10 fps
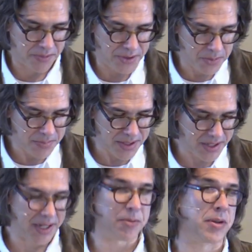of
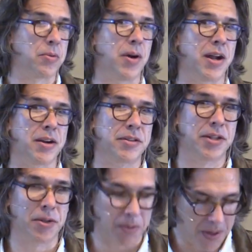humility required to
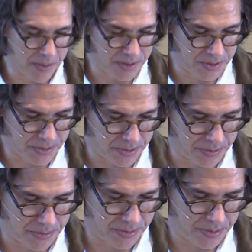grow in truth.